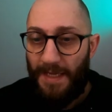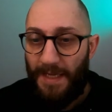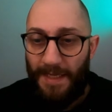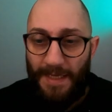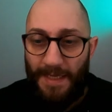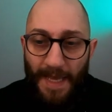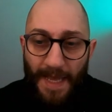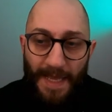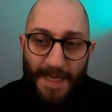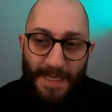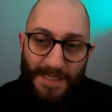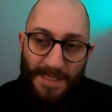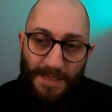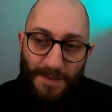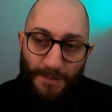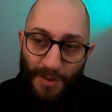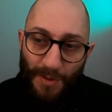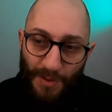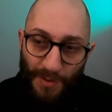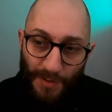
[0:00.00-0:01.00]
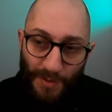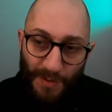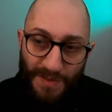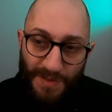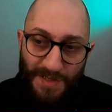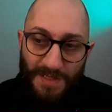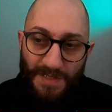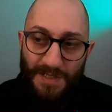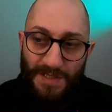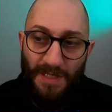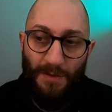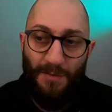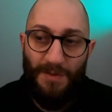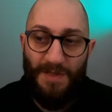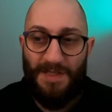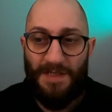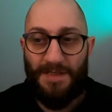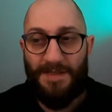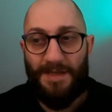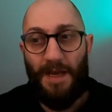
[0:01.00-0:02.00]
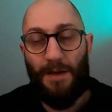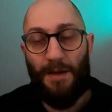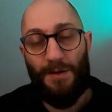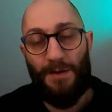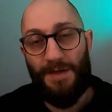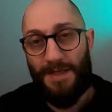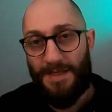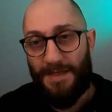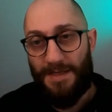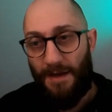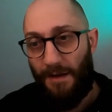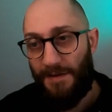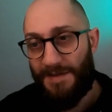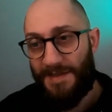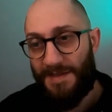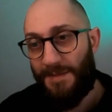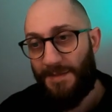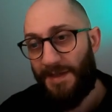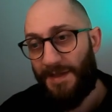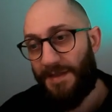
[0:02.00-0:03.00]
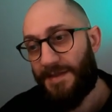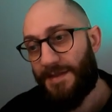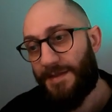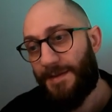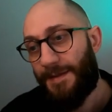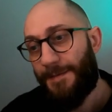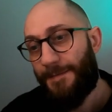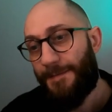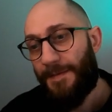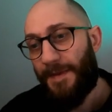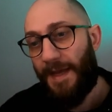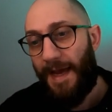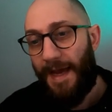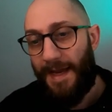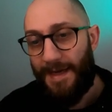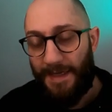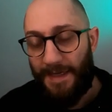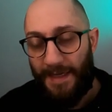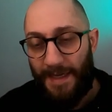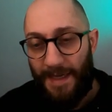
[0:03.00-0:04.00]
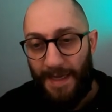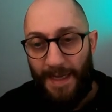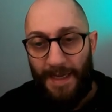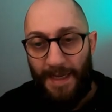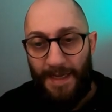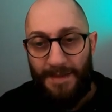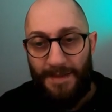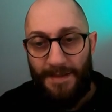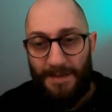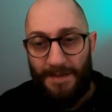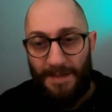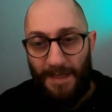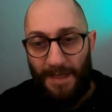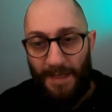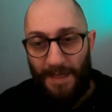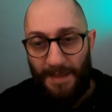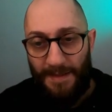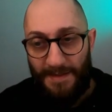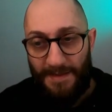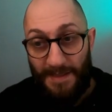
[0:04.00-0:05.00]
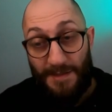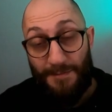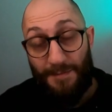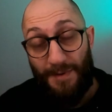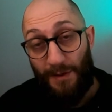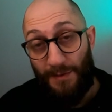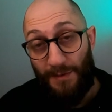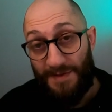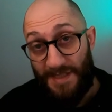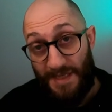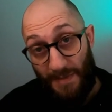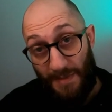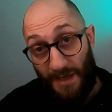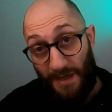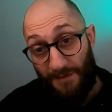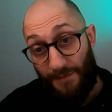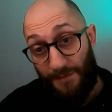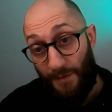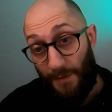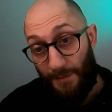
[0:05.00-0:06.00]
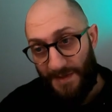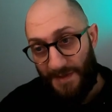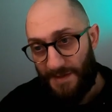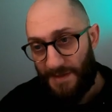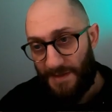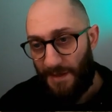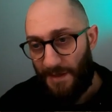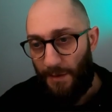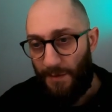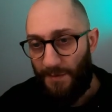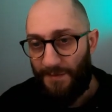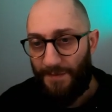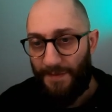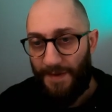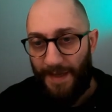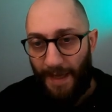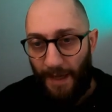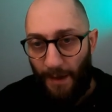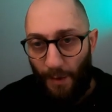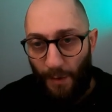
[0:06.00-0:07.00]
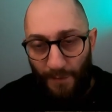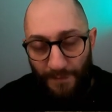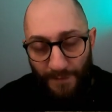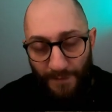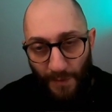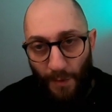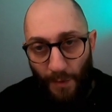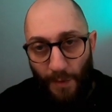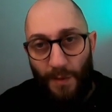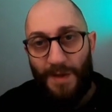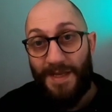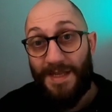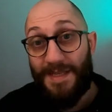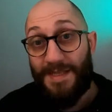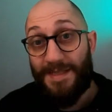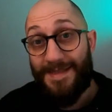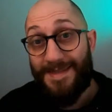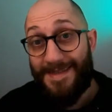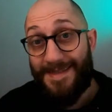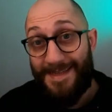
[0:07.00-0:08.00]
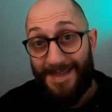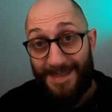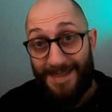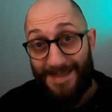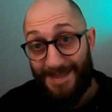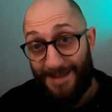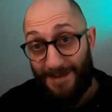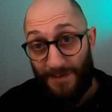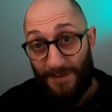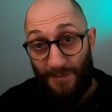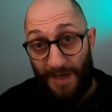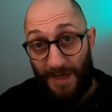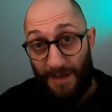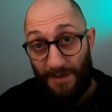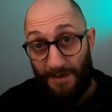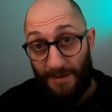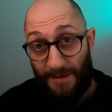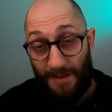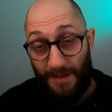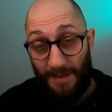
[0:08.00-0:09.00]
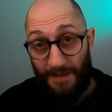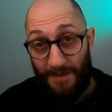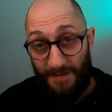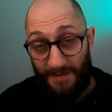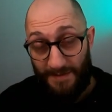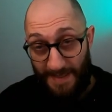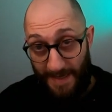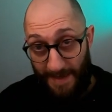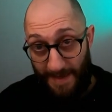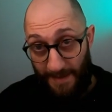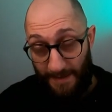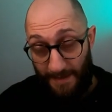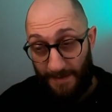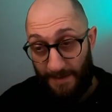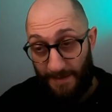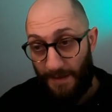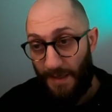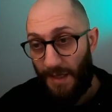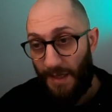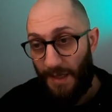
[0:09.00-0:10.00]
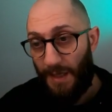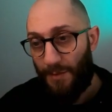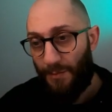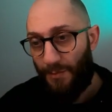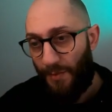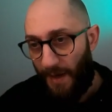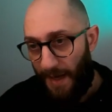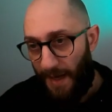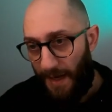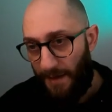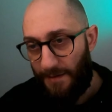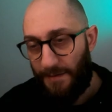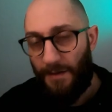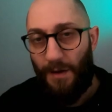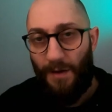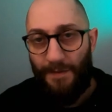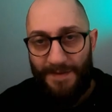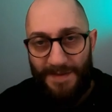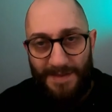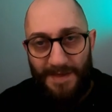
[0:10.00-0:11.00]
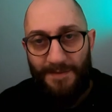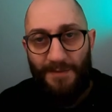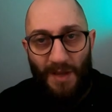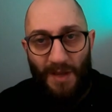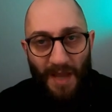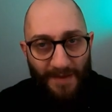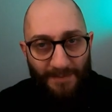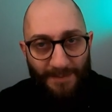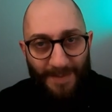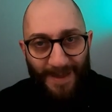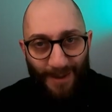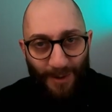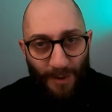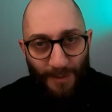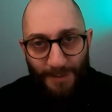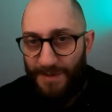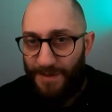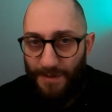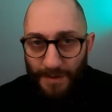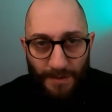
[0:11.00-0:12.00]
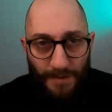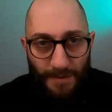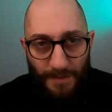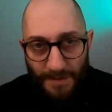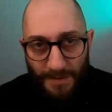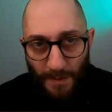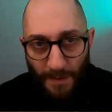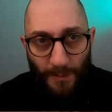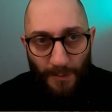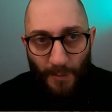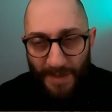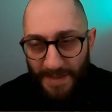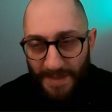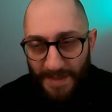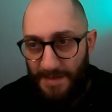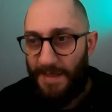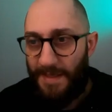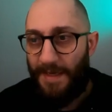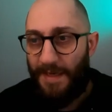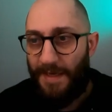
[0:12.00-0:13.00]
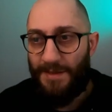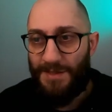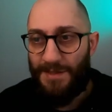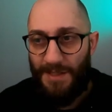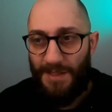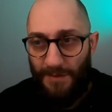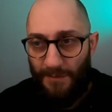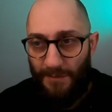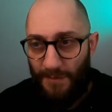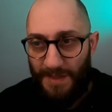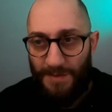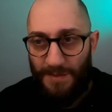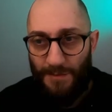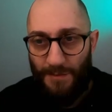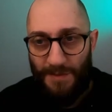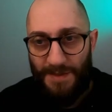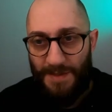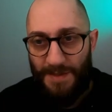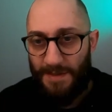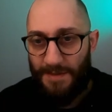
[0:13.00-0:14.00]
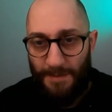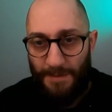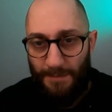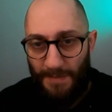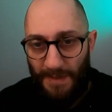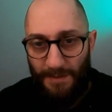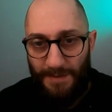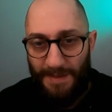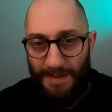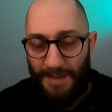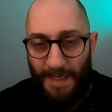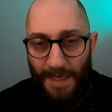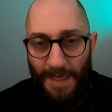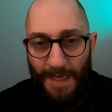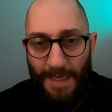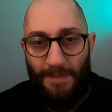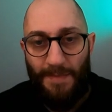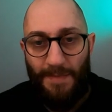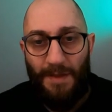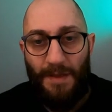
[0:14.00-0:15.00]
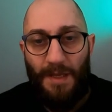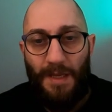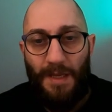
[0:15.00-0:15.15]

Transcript: He has a good decrease attack on his ultimate, and he can dispel debuff from himself. Overall, is a decent rare tank. But obviously, if you have better option, don't waste energy and resources in building him.